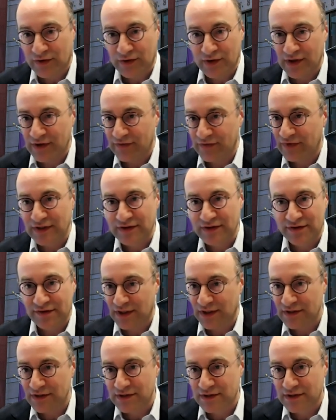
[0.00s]
or if it's
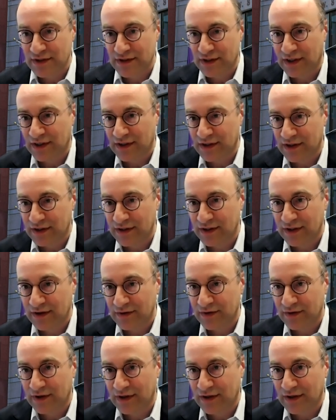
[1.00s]
just uh,
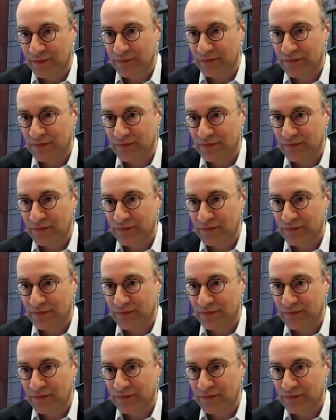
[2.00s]
um,